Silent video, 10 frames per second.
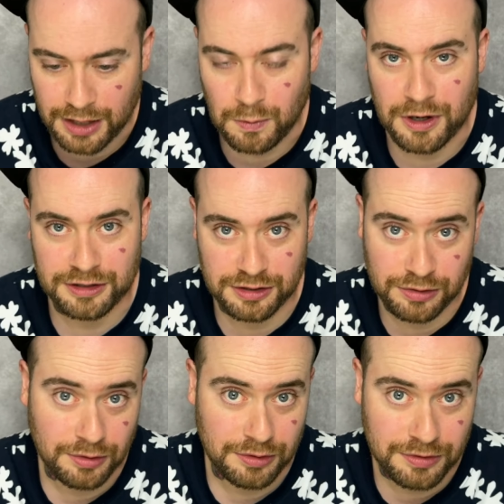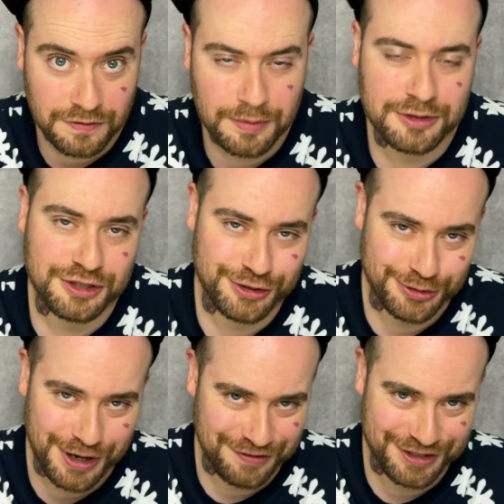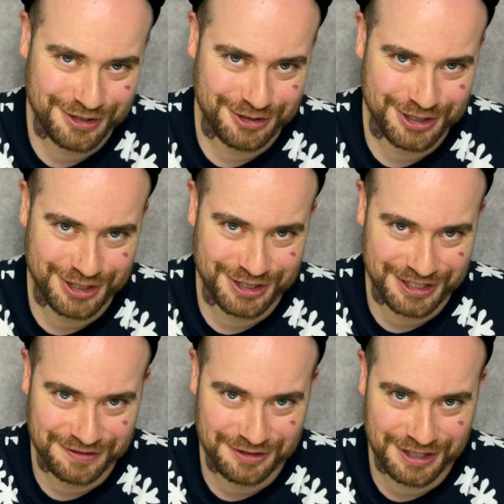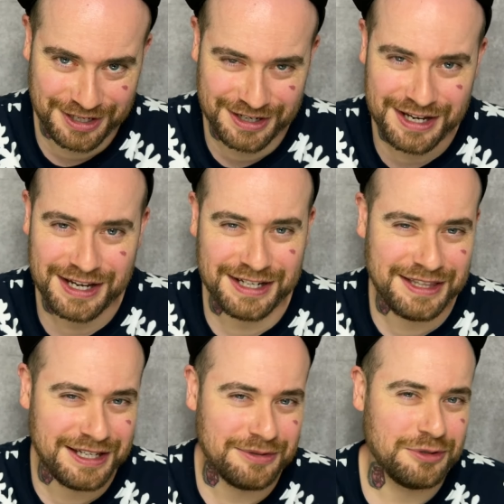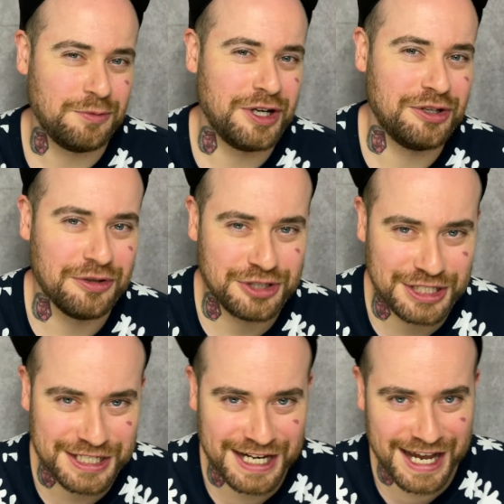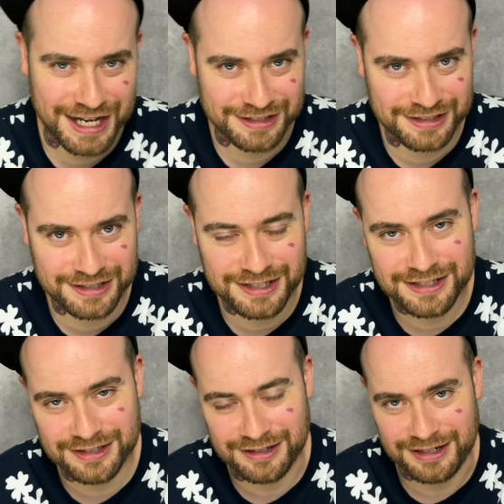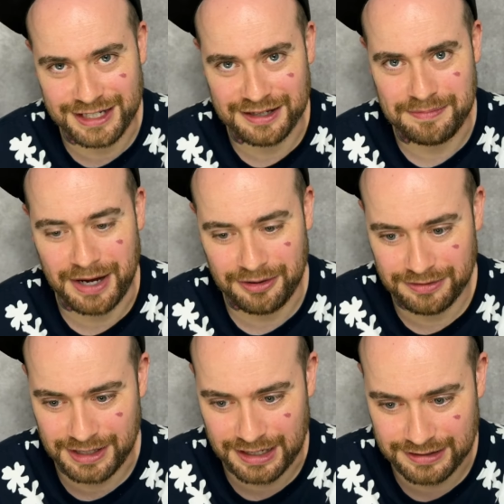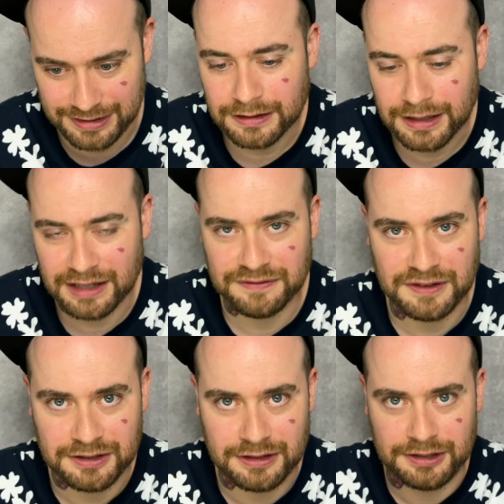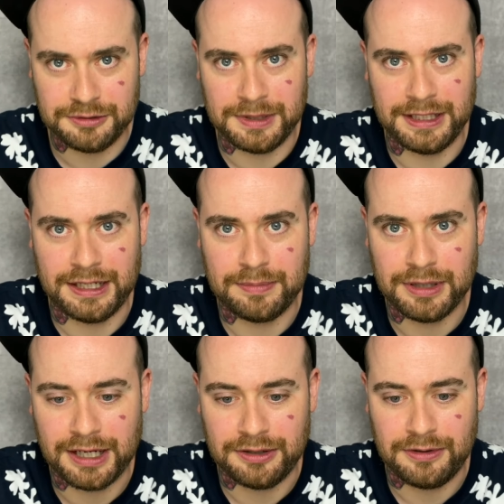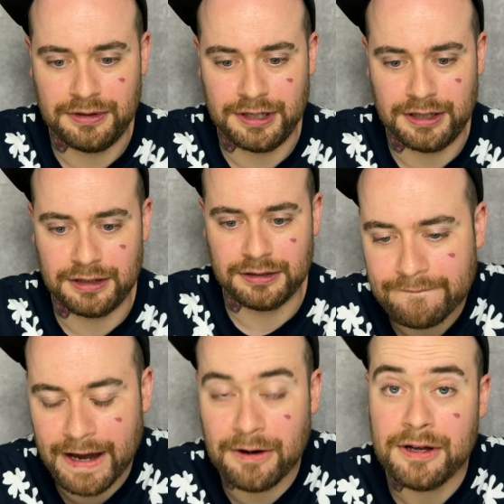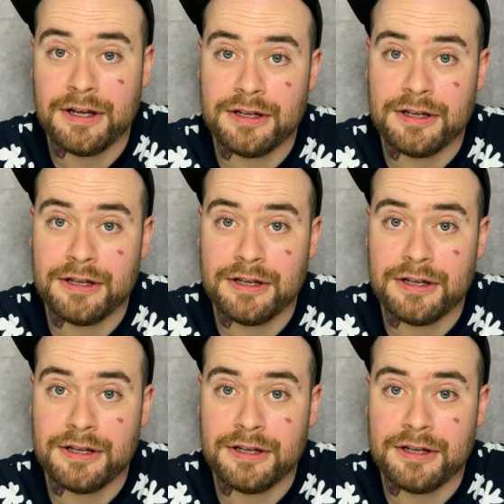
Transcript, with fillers: and wants to throw her in the river, but she's too heavy, so she just leaves her there. I did think it was weird though she didn't ask Sunny about that. That felt a little bit like a plot hole there. Now,